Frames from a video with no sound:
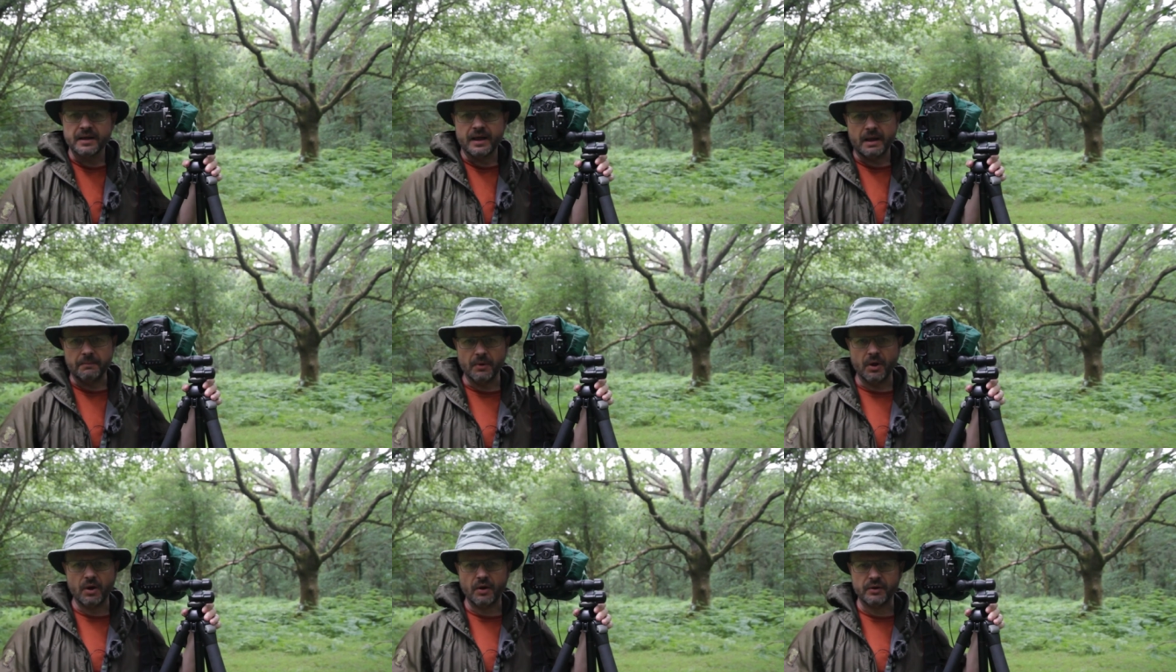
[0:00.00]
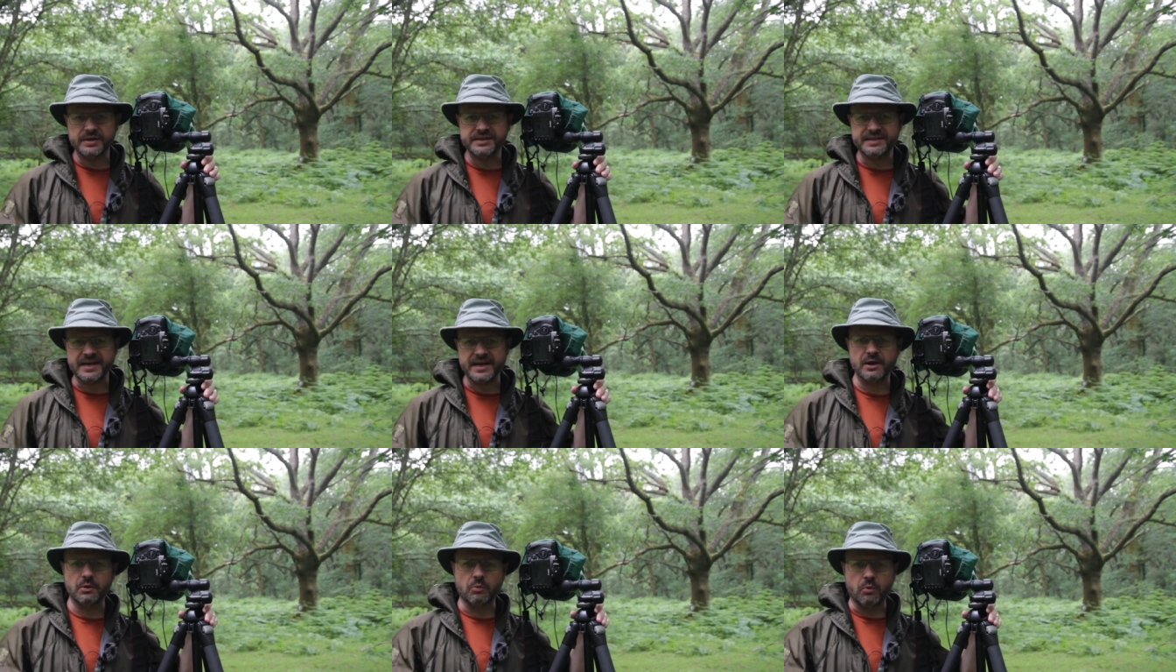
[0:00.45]
And my
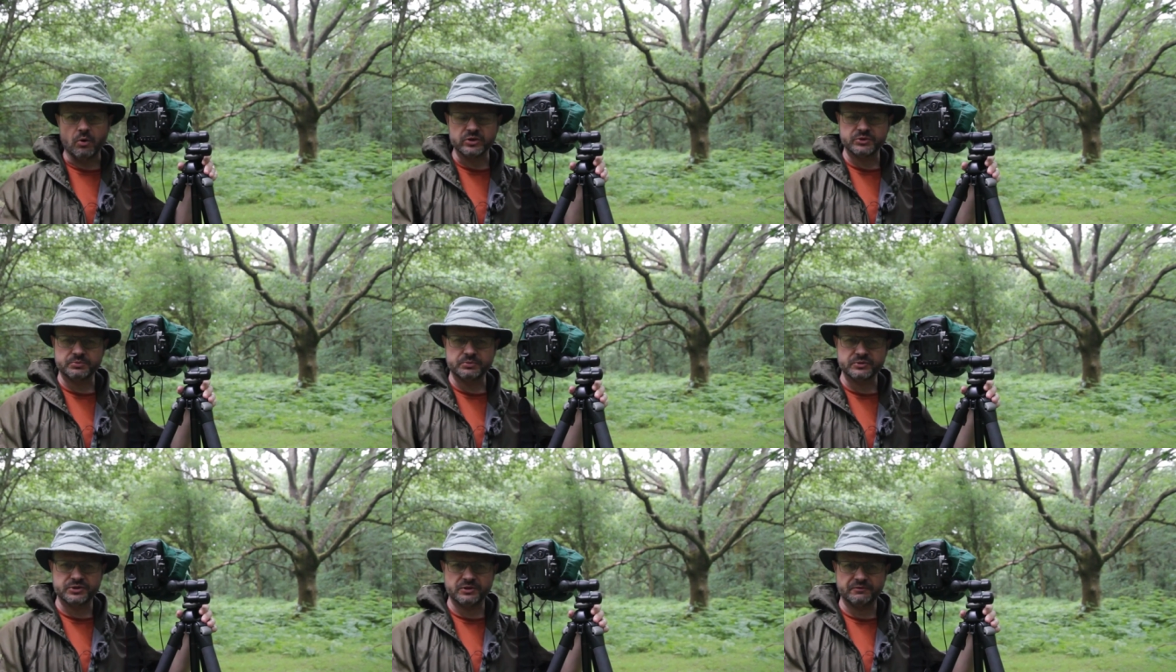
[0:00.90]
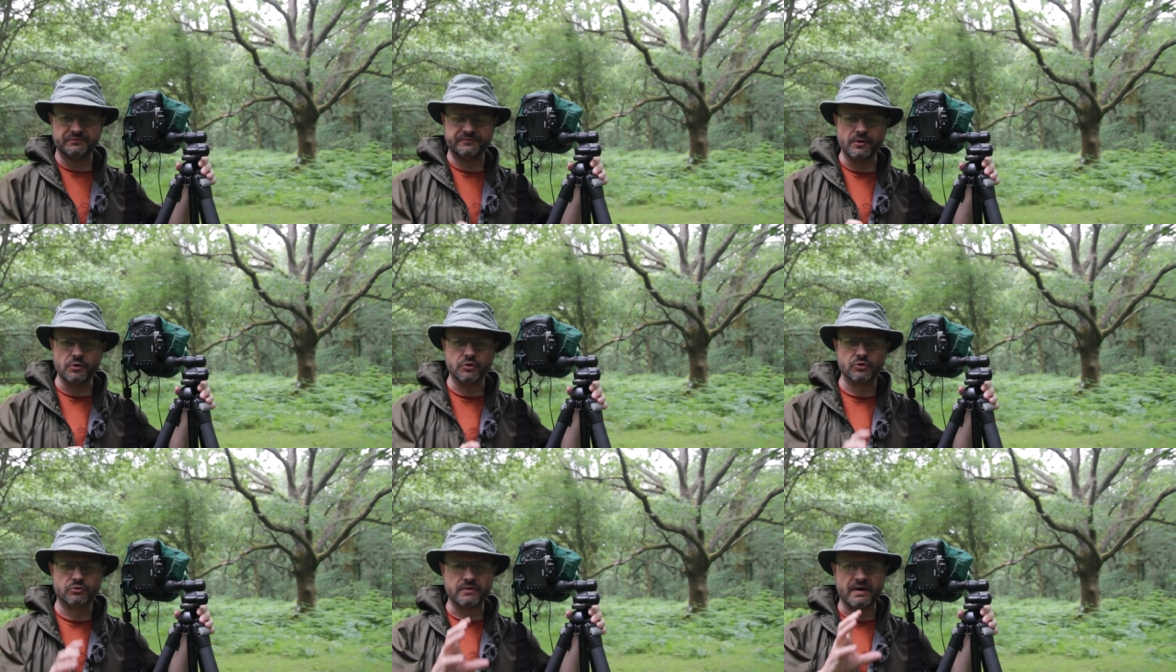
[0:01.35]
idea was, was to
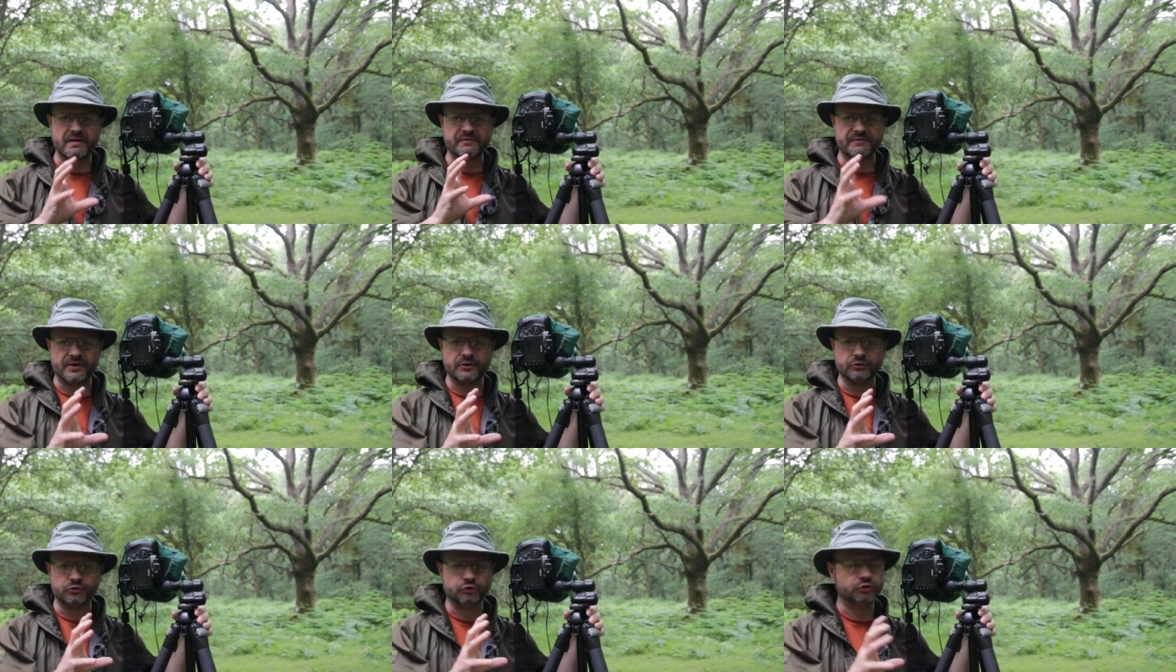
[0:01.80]
photograph that